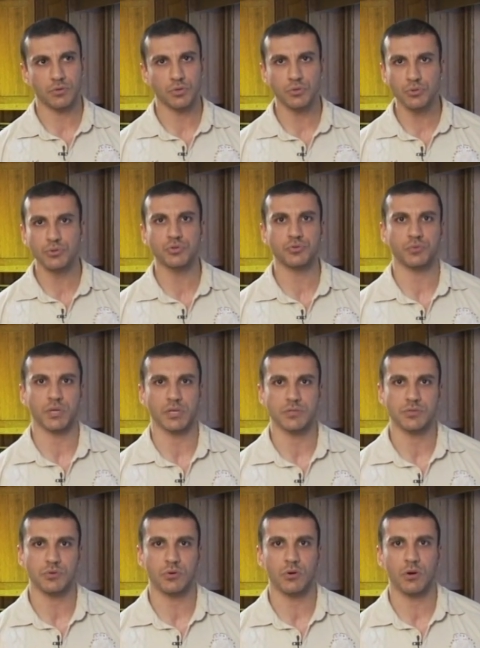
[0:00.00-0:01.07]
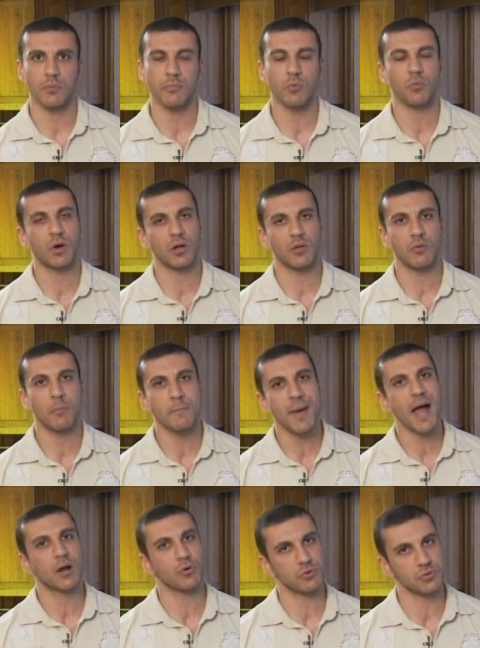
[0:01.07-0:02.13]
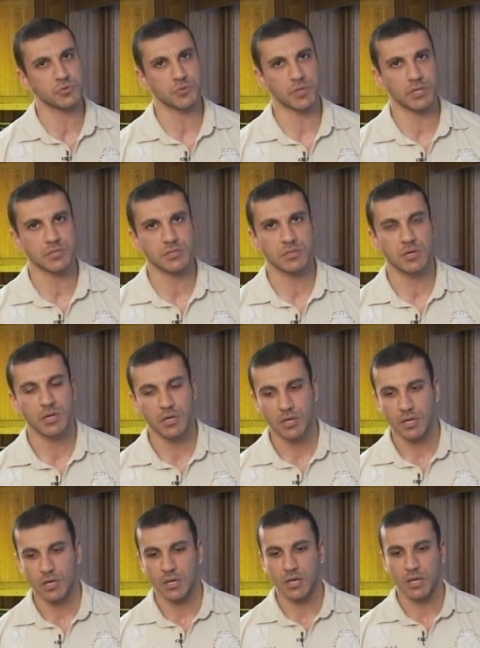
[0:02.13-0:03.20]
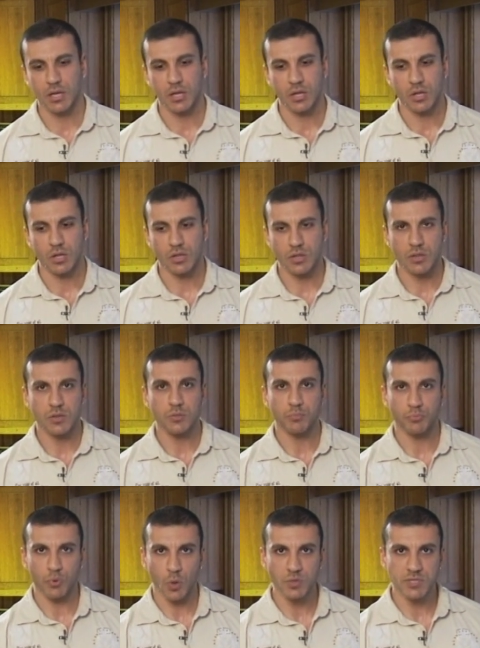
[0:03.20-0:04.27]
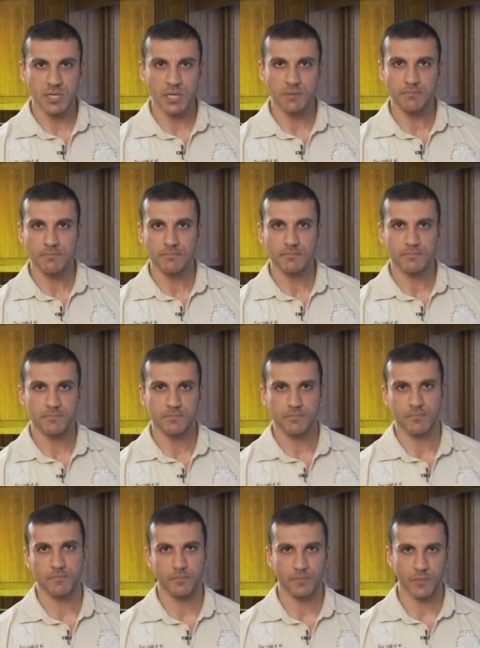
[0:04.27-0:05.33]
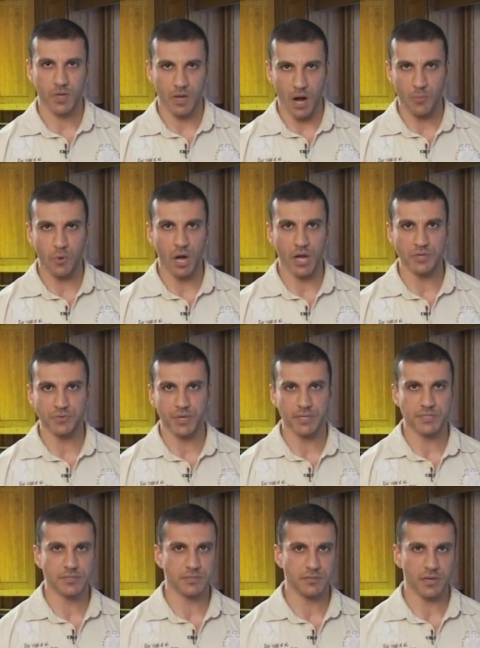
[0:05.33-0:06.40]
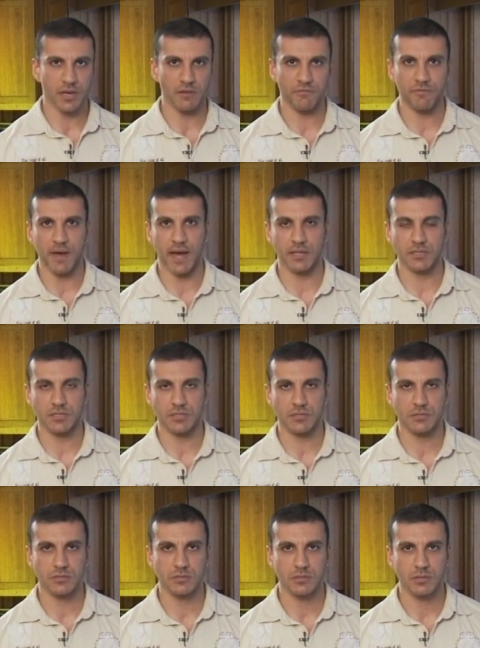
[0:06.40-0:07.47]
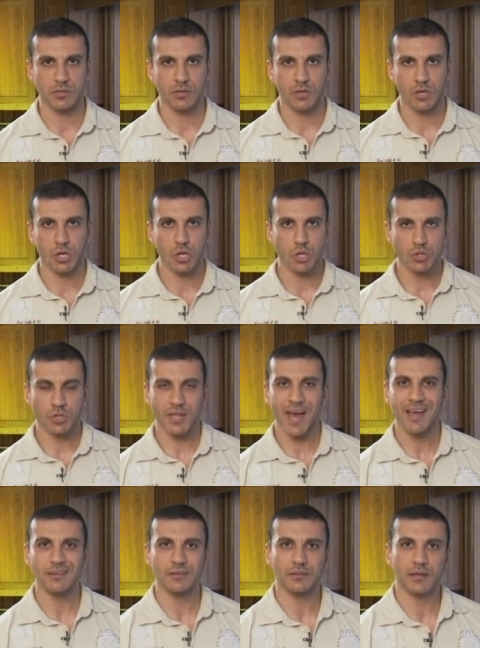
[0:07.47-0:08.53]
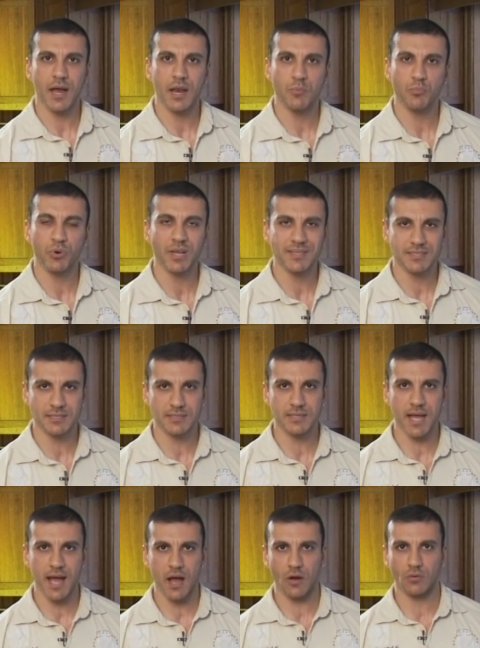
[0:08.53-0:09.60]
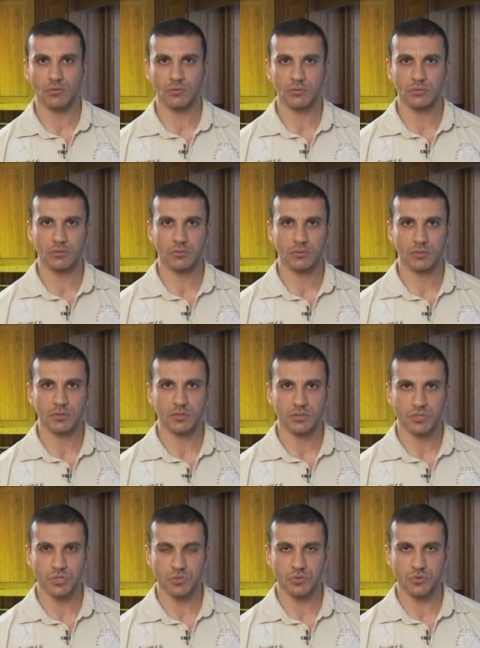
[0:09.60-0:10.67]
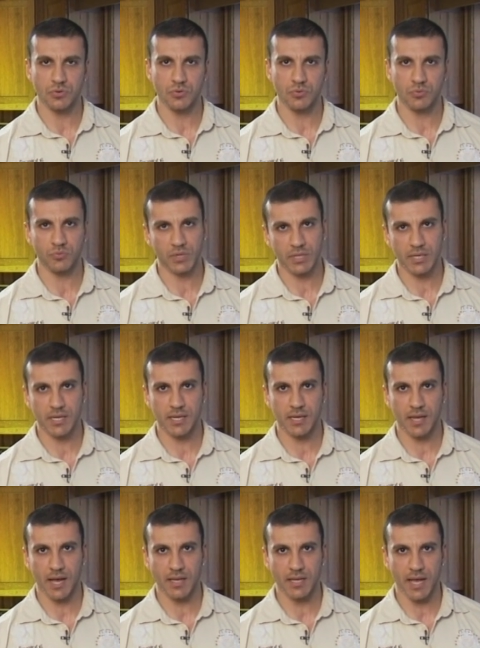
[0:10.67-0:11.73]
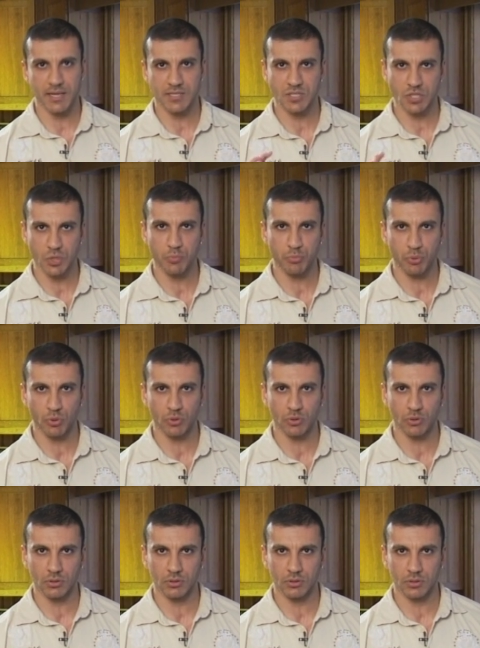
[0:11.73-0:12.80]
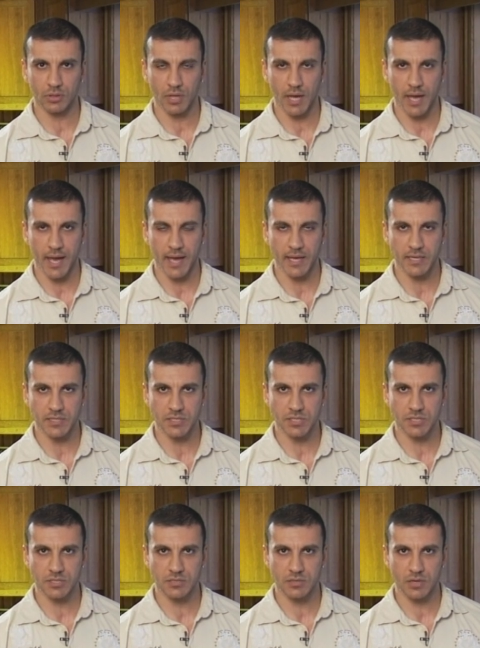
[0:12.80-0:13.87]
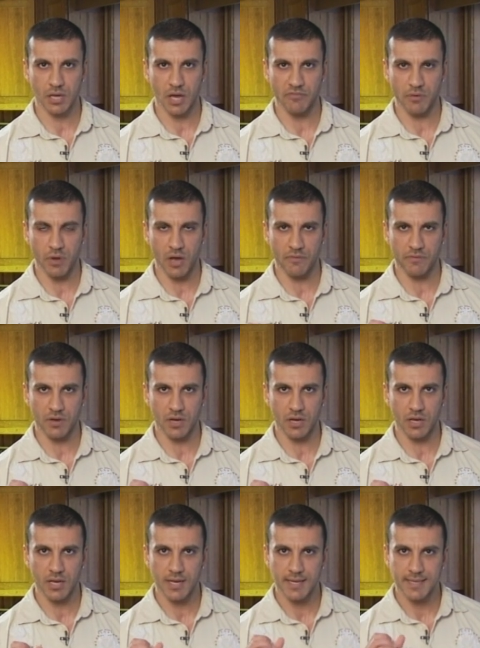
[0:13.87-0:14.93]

nutrients, or, well, macronutrients: protein, carbohydrates, and fats. So that kind of breaks it down to really as simple as of a